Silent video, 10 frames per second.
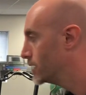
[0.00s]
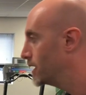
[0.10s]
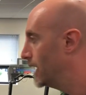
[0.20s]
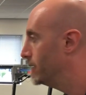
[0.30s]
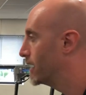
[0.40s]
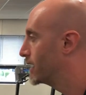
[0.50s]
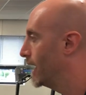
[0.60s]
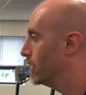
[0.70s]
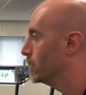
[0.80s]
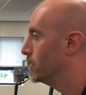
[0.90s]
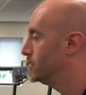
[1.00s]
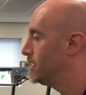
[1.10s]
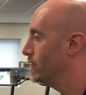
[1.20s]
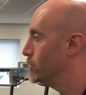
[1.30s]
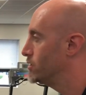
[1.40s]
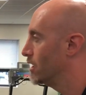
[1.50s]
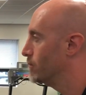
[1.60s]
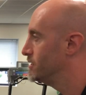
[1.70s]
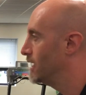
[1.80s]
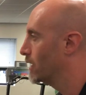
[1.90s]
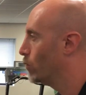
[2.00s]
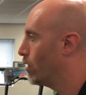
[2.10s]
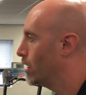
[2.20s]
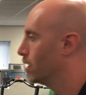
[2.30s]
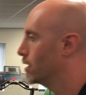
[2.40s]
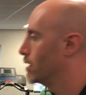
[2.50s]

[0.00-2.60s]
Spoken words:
Okay, now Cal, let's have you stand up and take a walk.